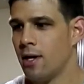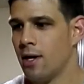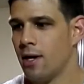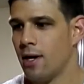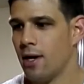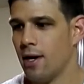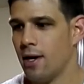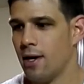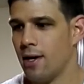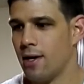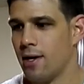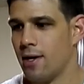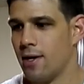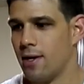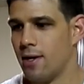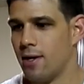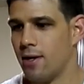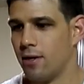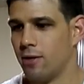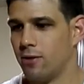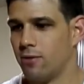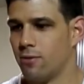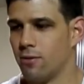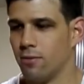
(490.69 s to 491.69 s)

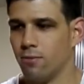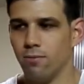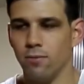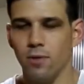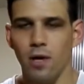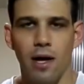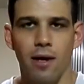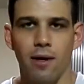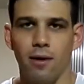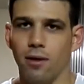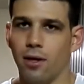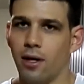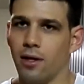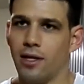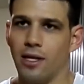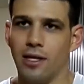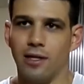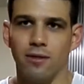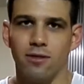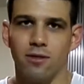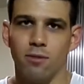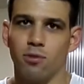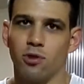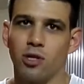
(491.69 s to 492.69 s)

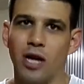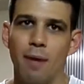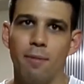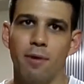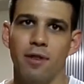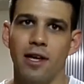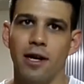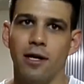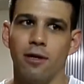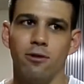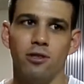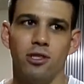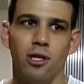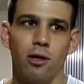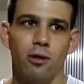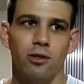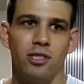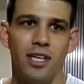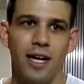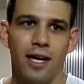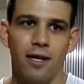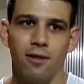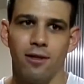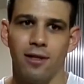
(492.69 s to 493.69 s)
Again, subscribe to the Arrowjero
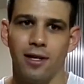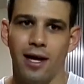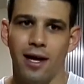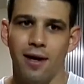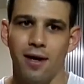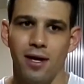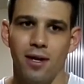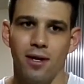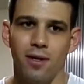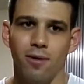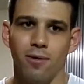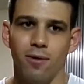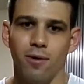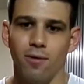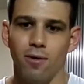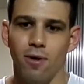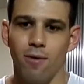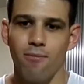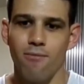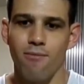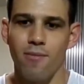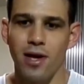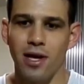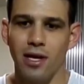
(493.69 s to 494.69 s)
channel. I
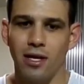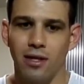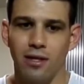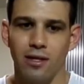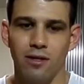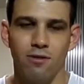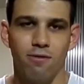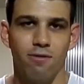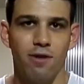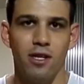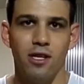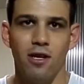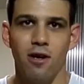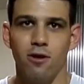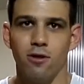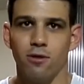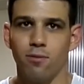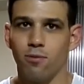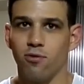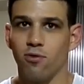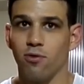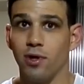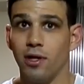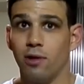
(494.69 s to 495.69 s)
make these videos
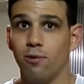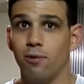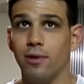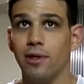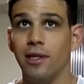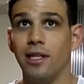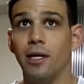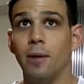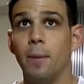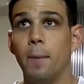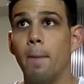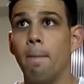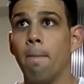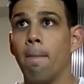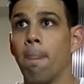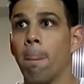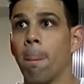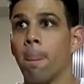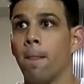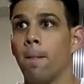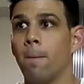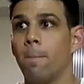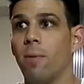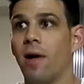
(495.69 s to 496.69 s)
frequently.
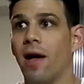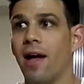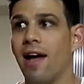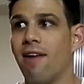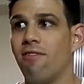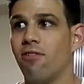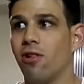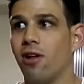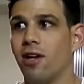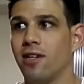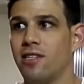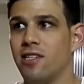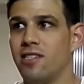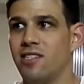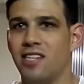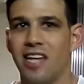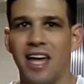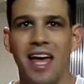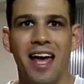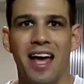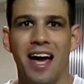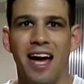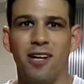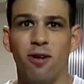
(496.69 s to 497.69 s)
I have a lot to
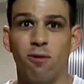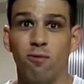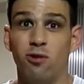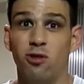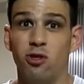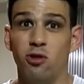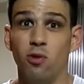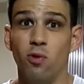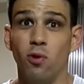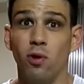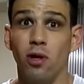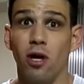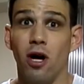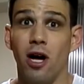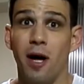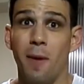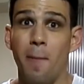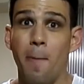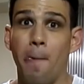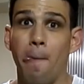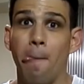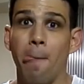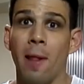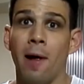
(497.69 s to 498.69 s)
say. I don't do a
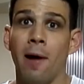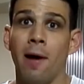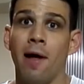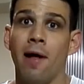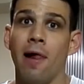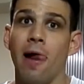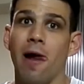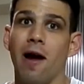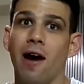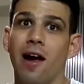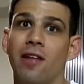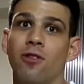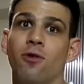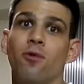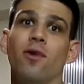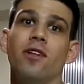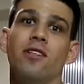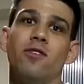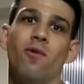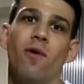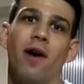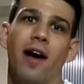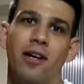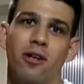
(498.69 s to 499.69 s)
lot. And the
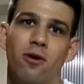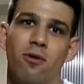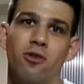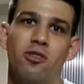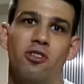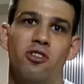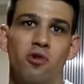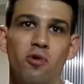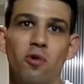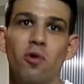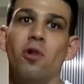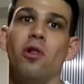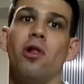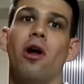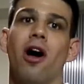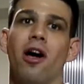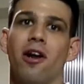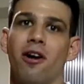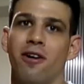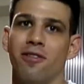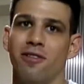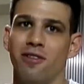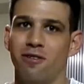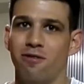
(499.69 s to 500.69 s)
reason why I don't do a
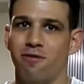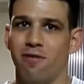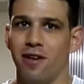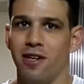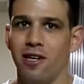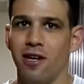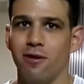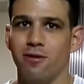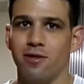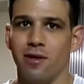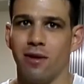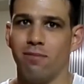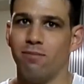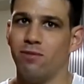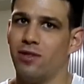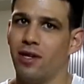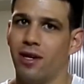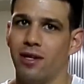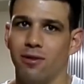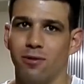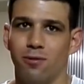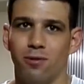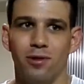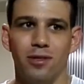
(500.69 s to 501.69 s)
lot on these videos,
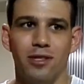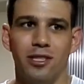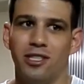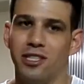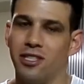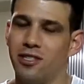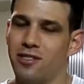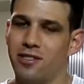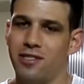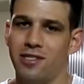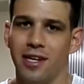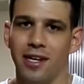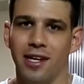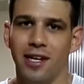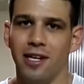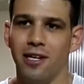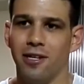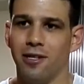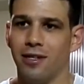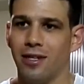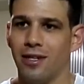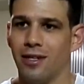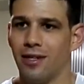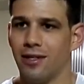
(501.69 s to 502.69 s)
I really just sit
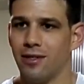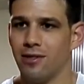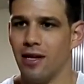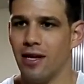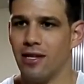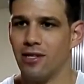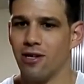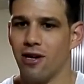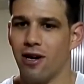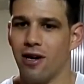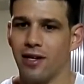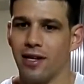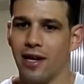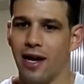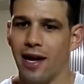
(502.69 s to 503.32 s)
here and talk.